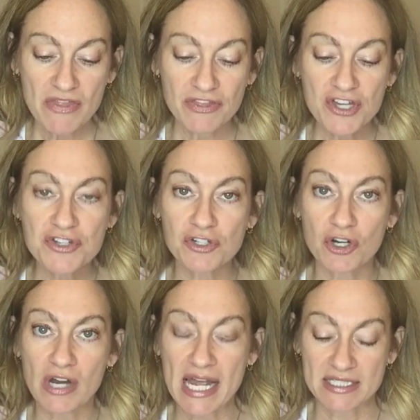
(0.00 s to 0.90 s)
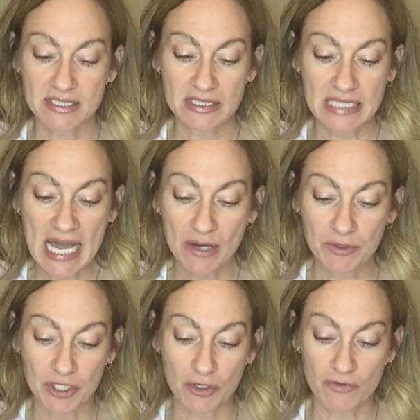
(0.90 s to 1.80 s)
Thunder cracked
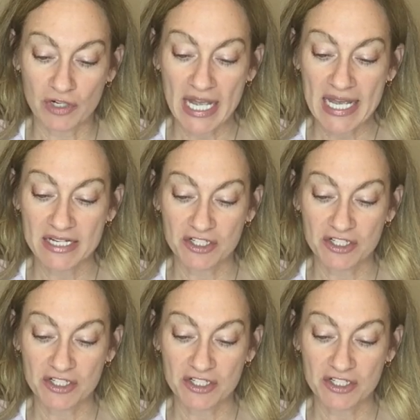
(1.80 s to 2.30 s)
louder overhead